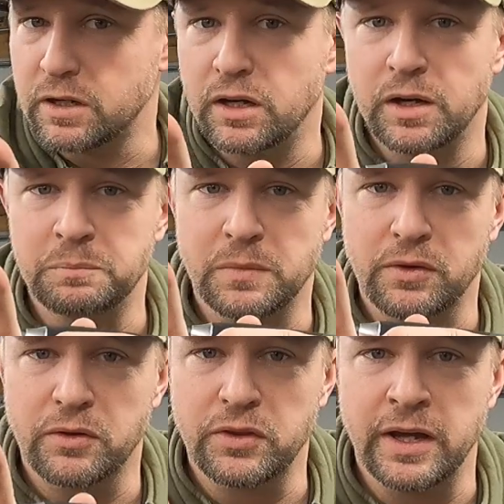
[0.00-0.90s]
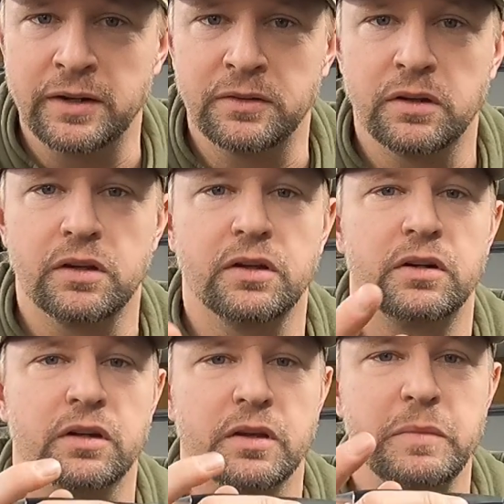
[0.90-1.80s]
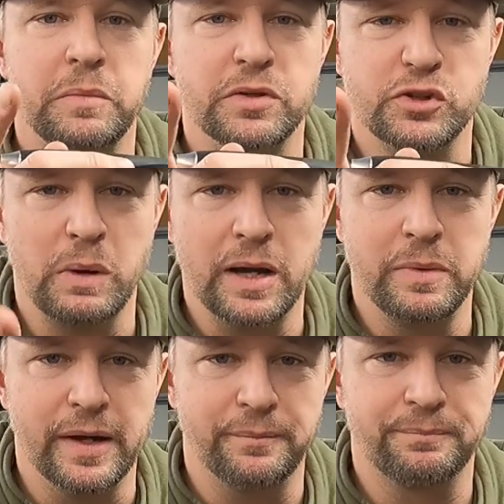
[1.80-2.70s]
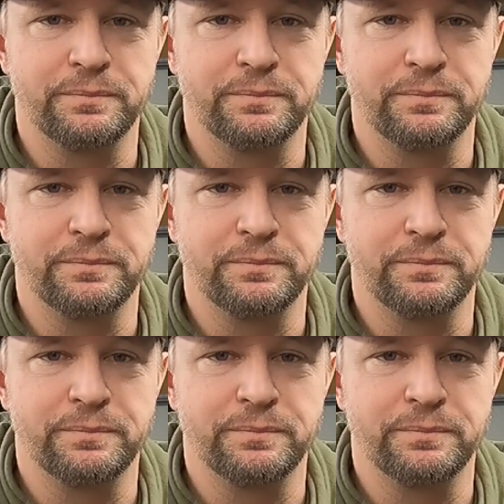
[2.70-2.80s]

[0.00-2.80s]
Other than maybe a Spybait.